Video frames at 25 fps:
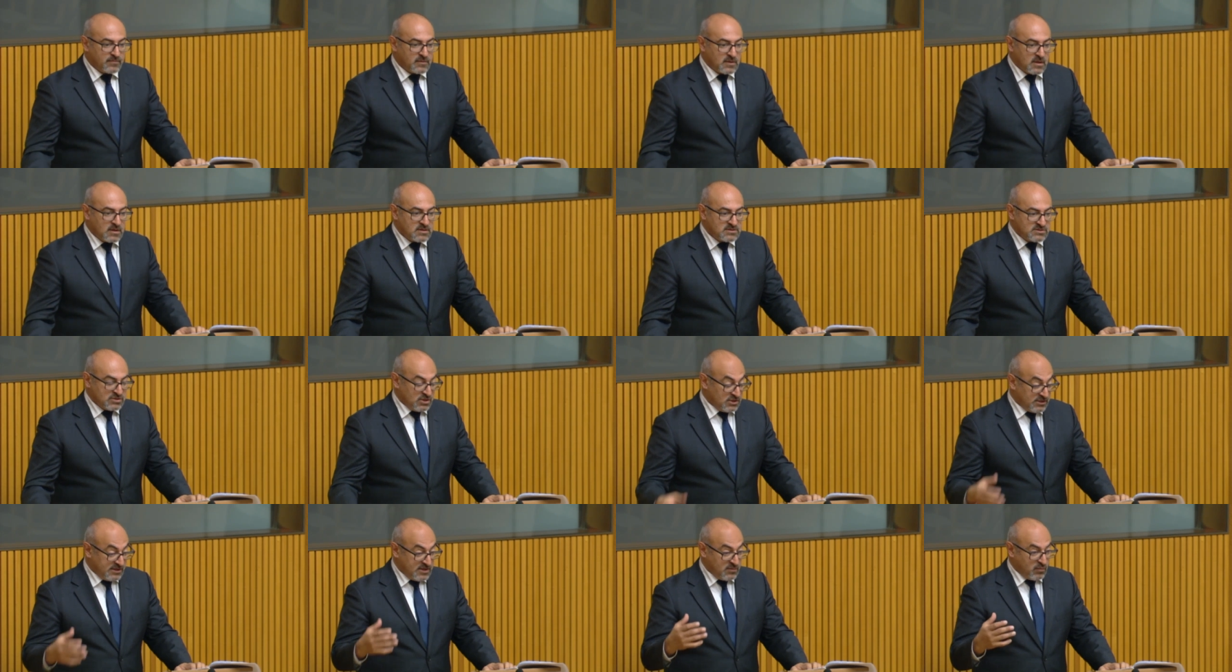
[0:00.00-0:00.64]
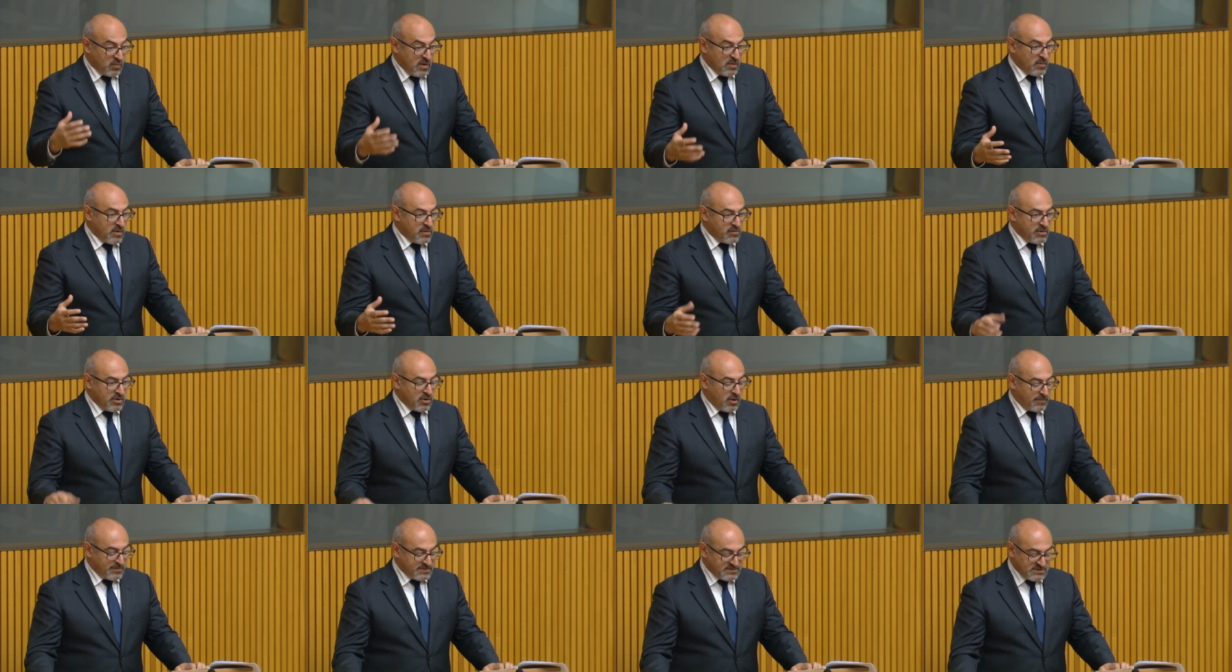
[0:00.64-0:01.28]
certainly when we were in
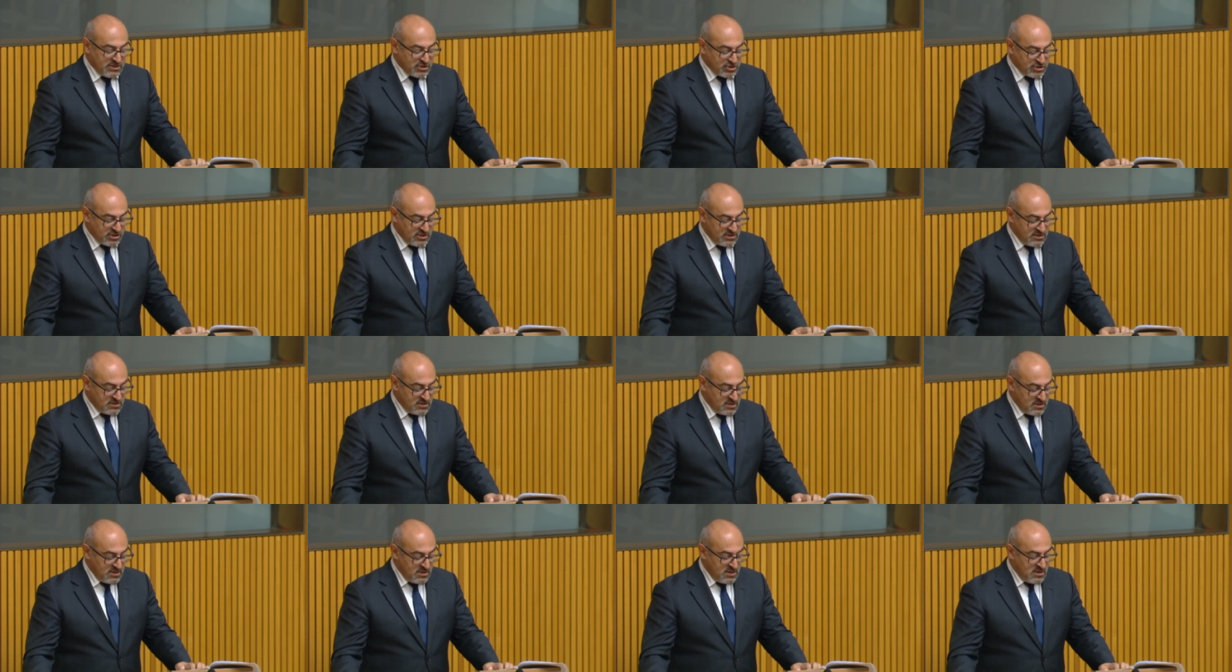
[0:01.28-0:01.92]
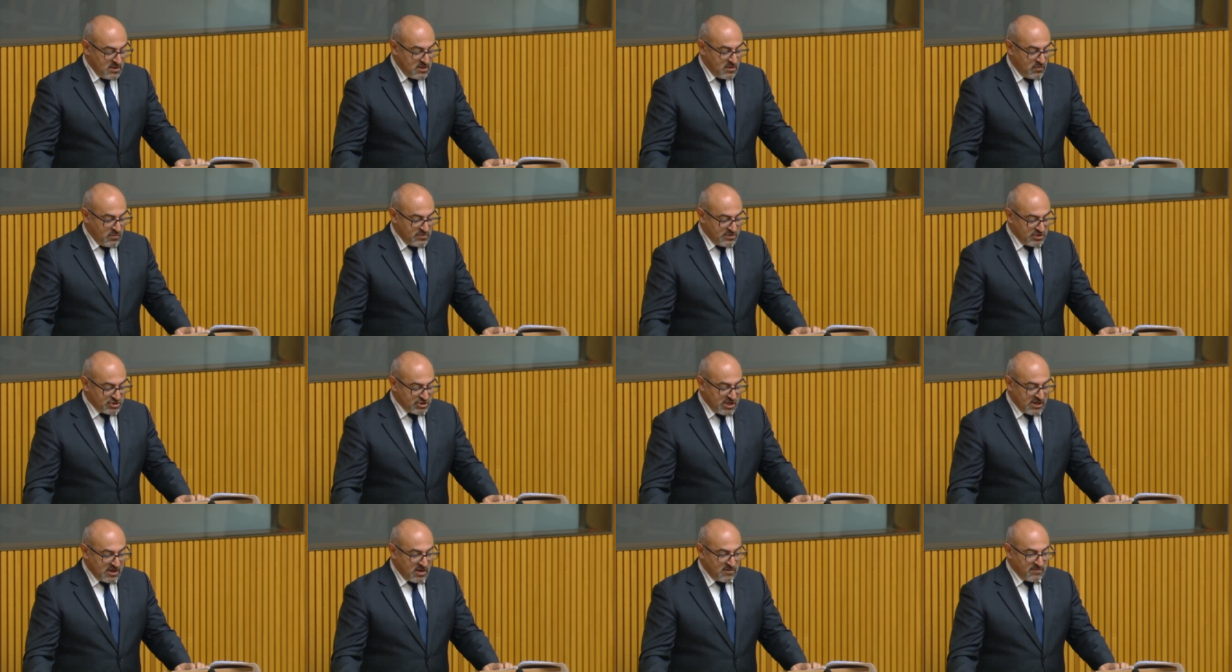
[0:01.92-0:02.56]
opposition with the
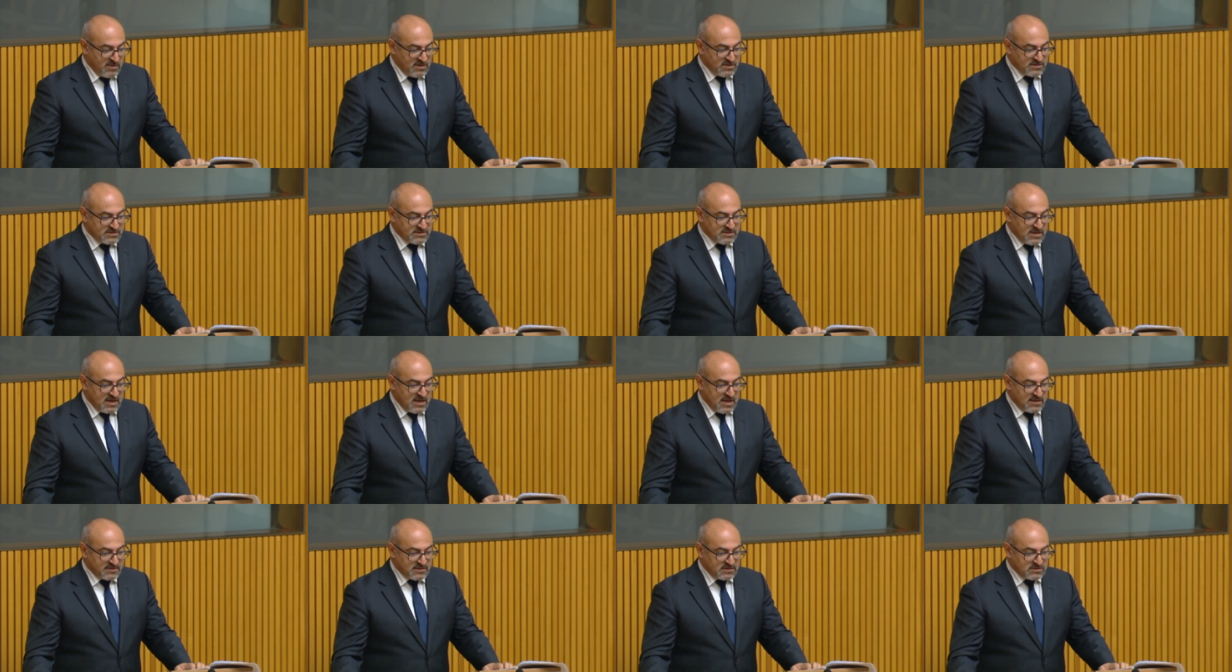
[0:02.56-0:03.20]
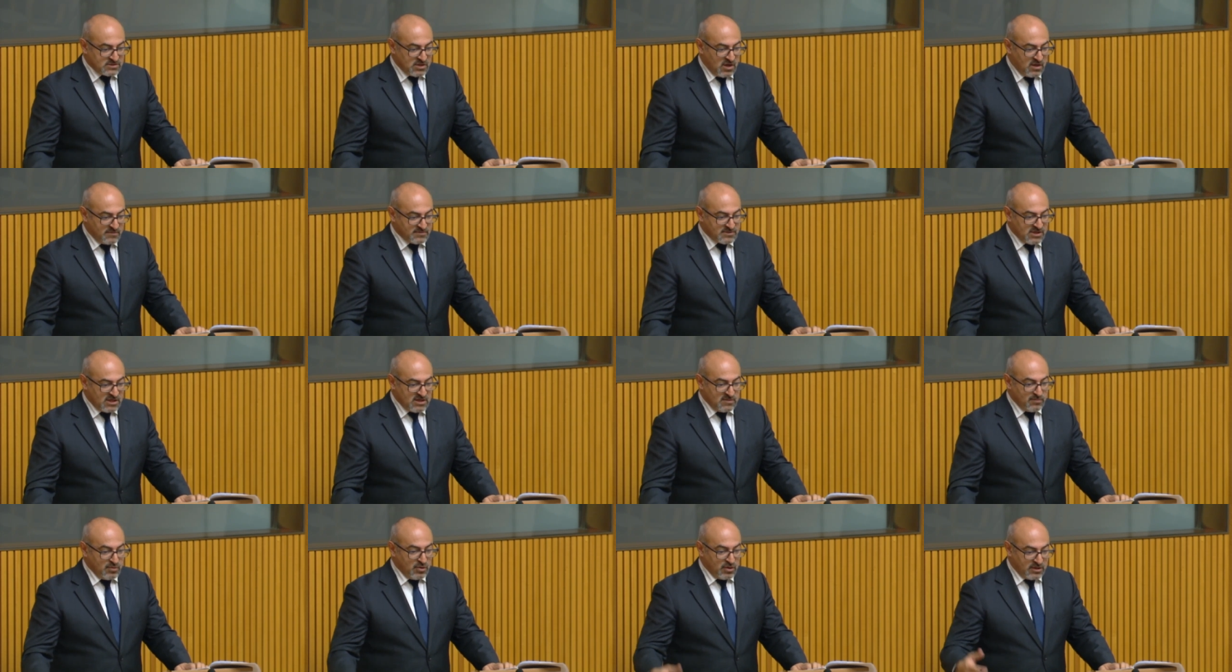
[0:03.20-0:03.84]
Shadow Minister at the time, Tony
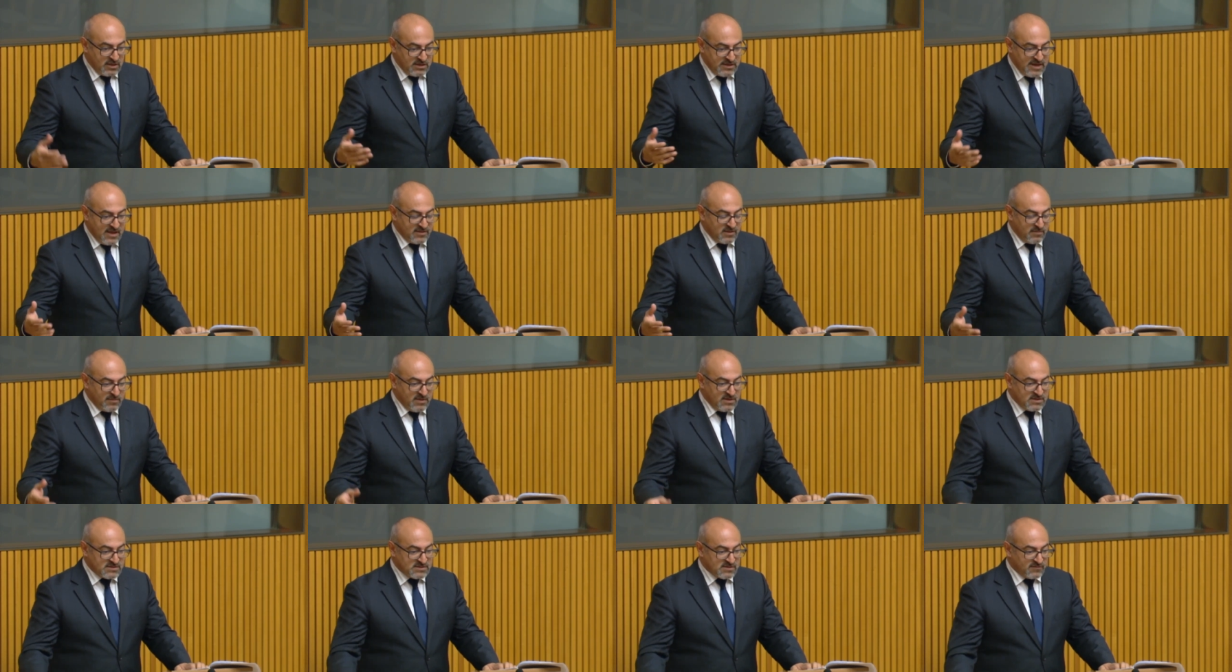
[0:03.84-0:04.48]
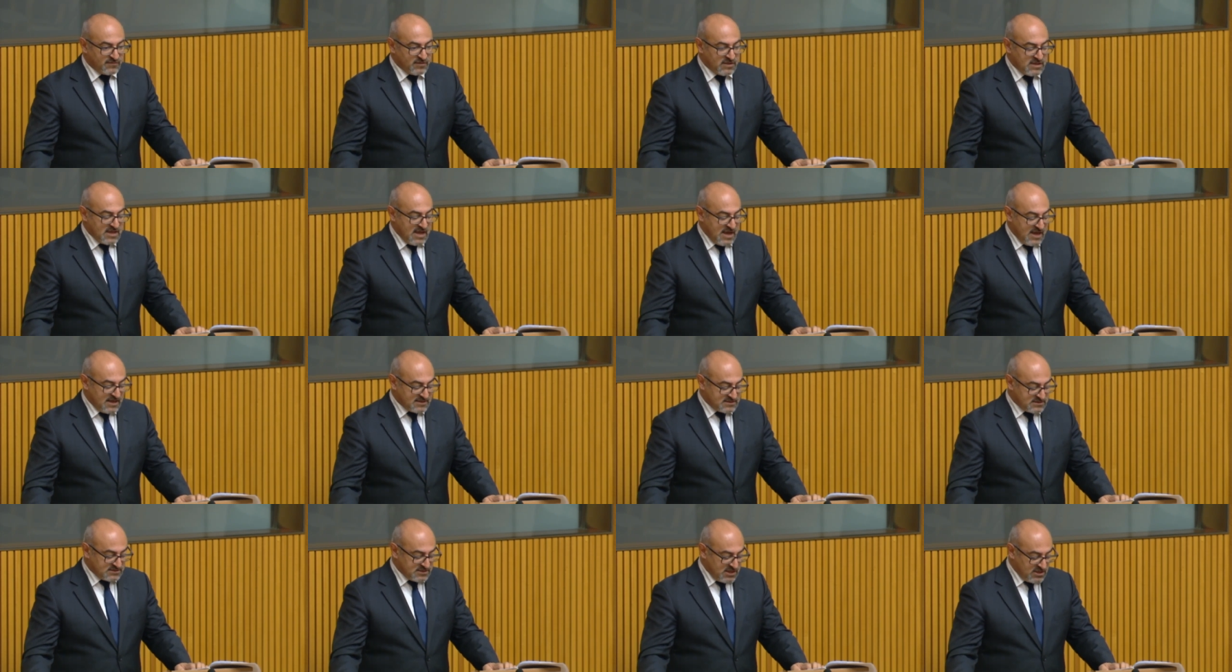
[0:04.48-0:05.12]
Burke, and now the Minister for the
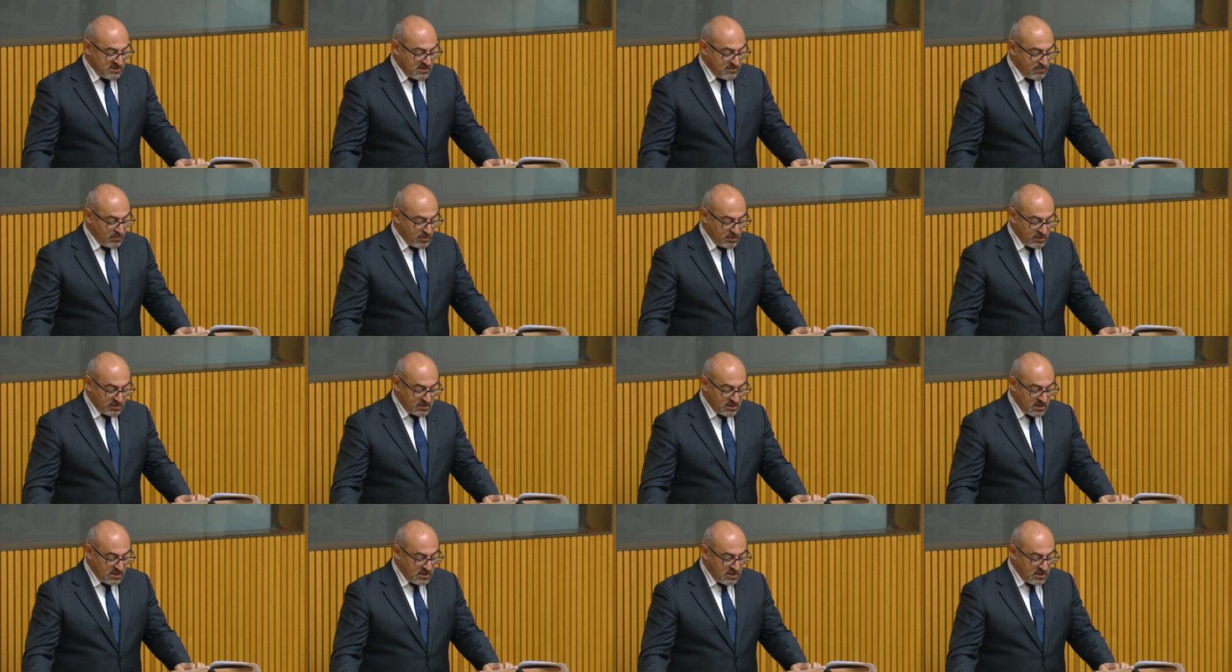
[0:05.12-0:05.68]
Arts, Tony Burke,